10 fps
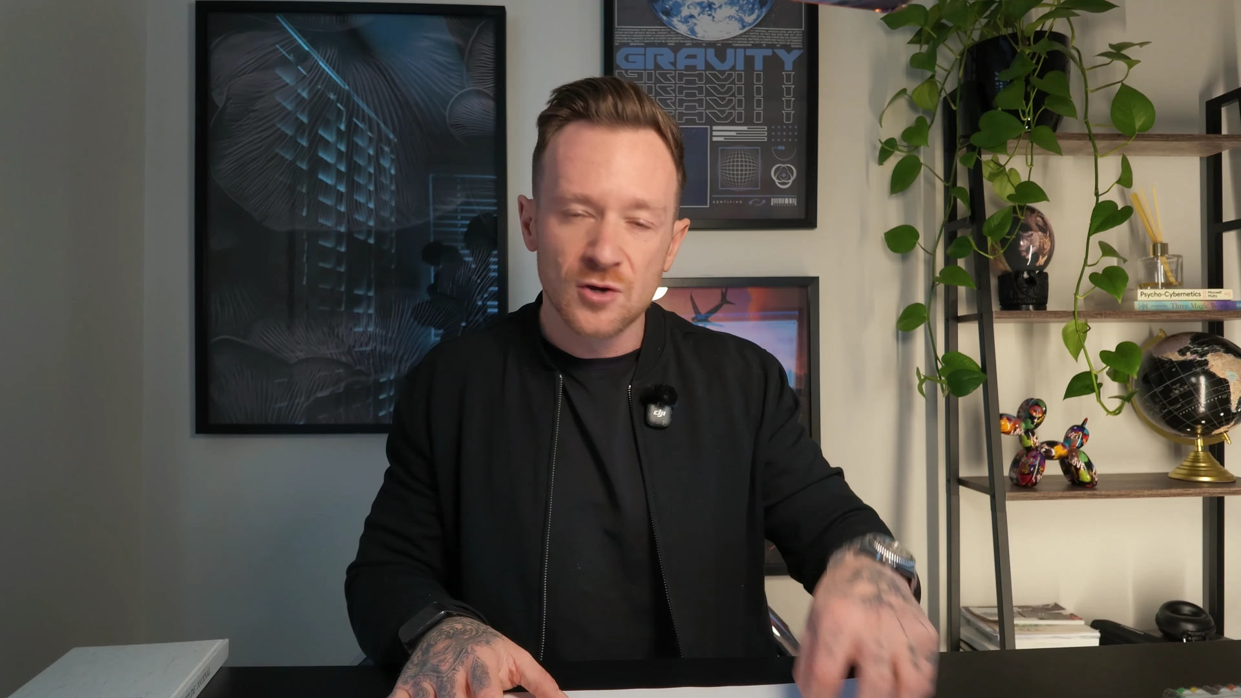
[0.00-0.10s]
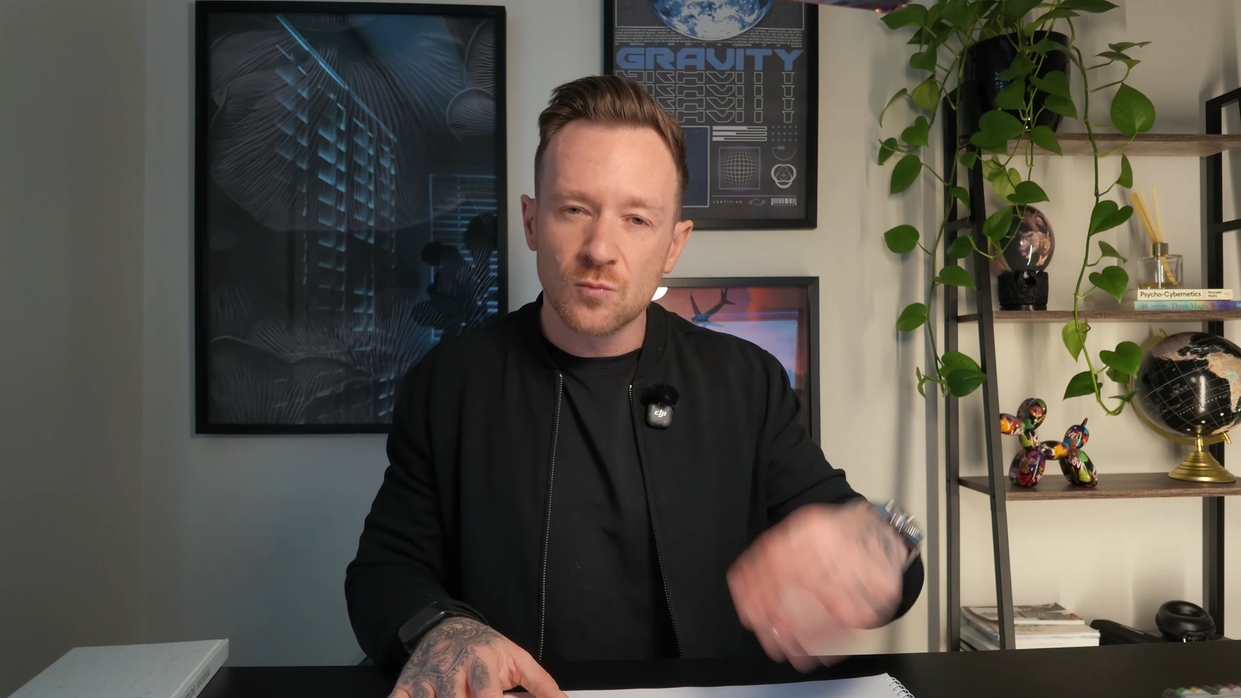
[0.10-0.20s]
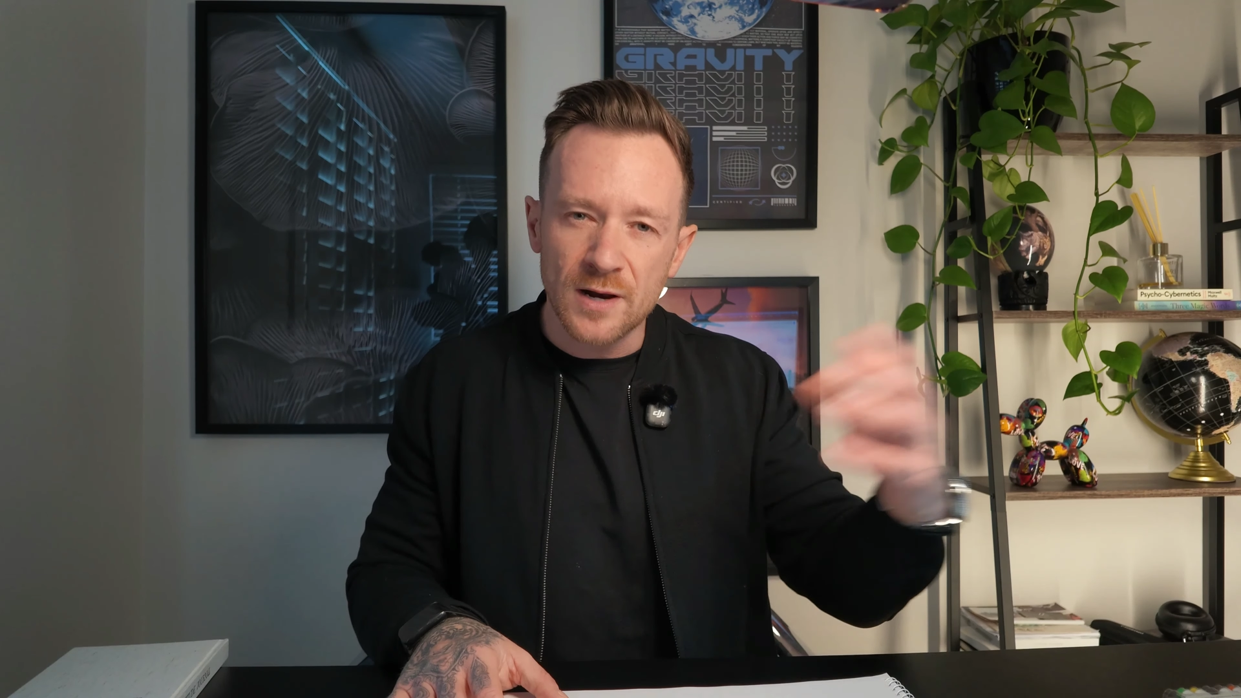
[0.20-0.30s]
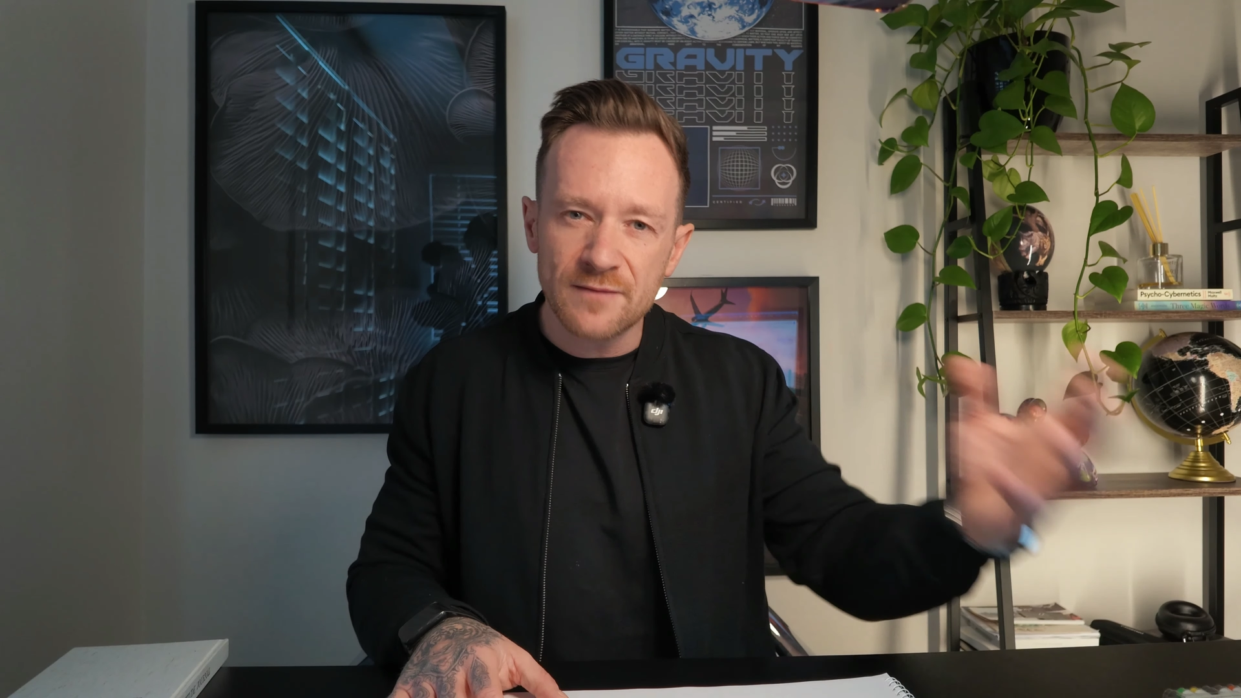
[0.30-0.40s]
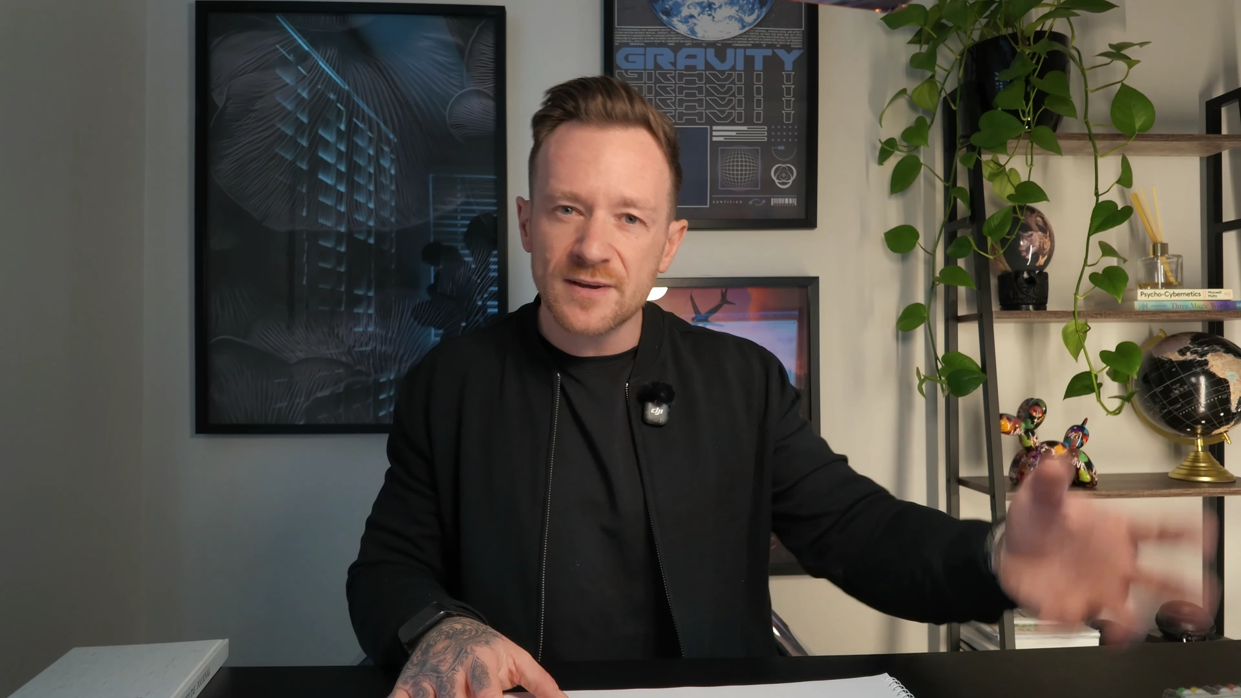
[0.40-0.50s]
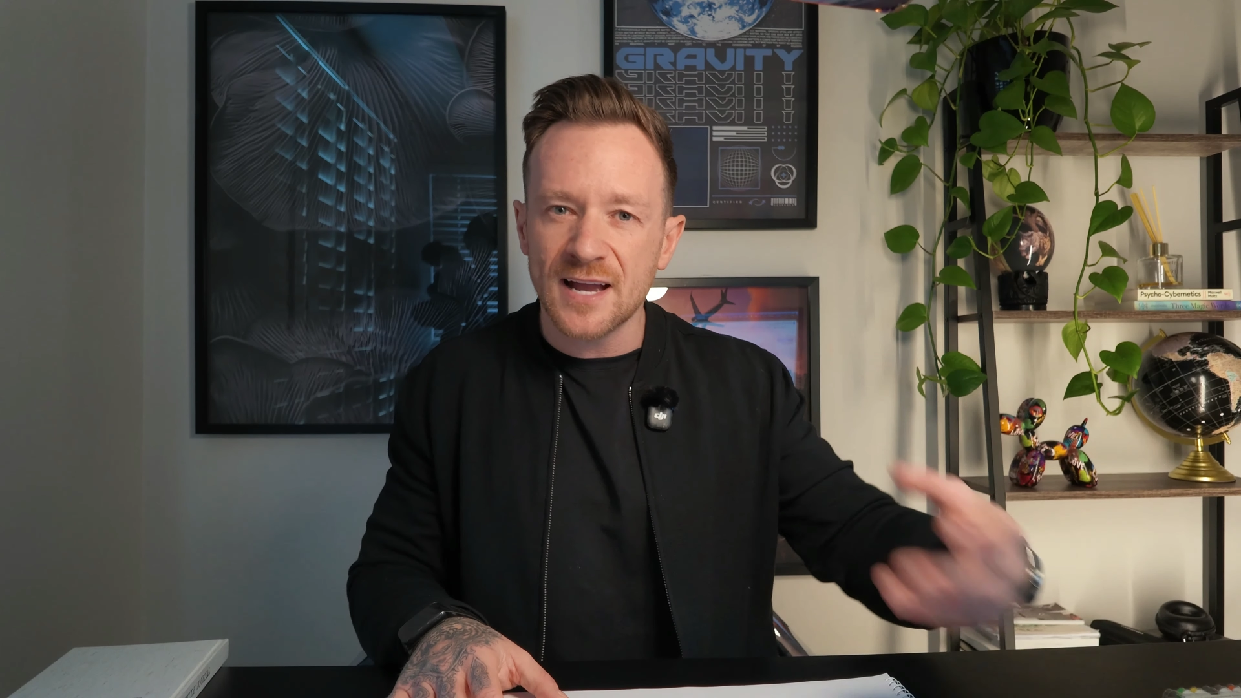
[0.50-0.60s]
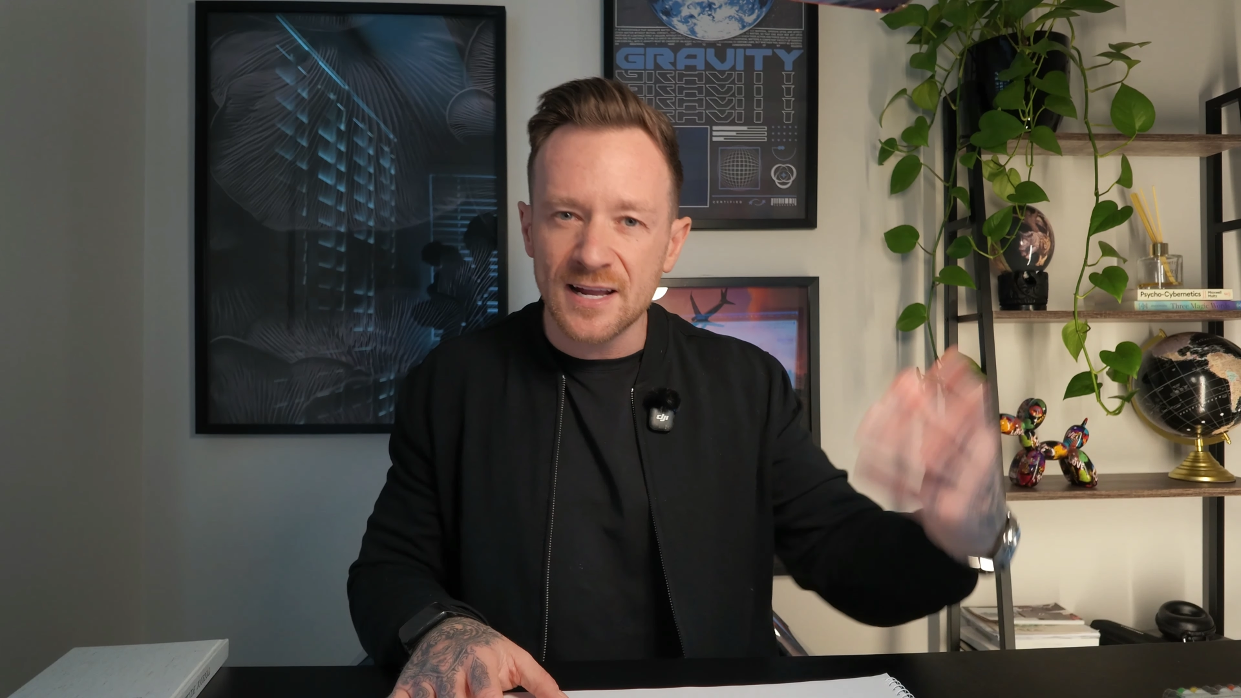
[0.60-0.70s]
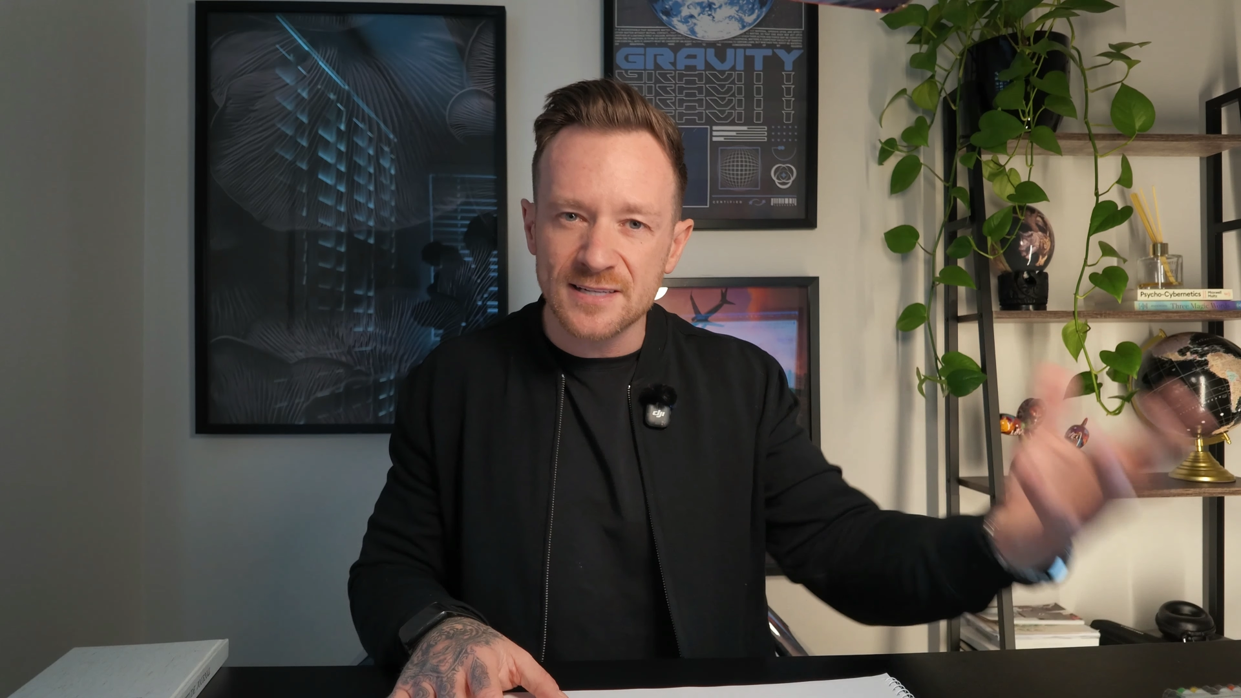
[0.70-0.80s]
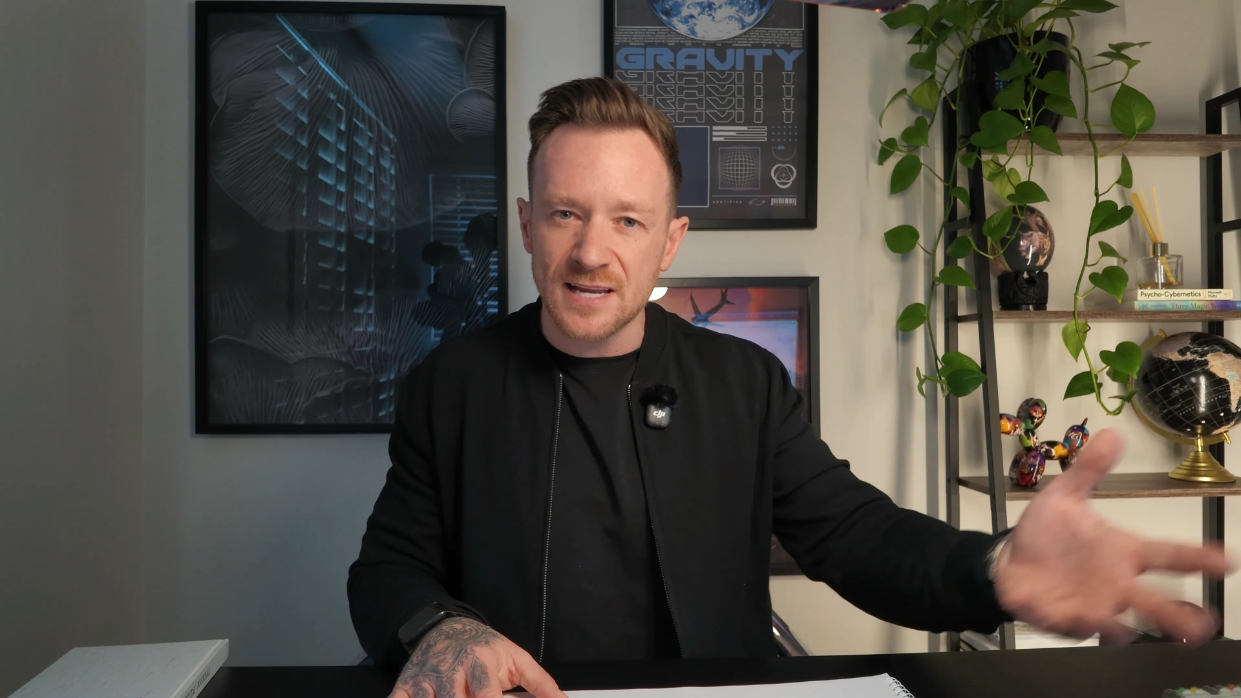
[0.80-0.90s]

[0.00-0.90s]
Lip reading: whatever kind of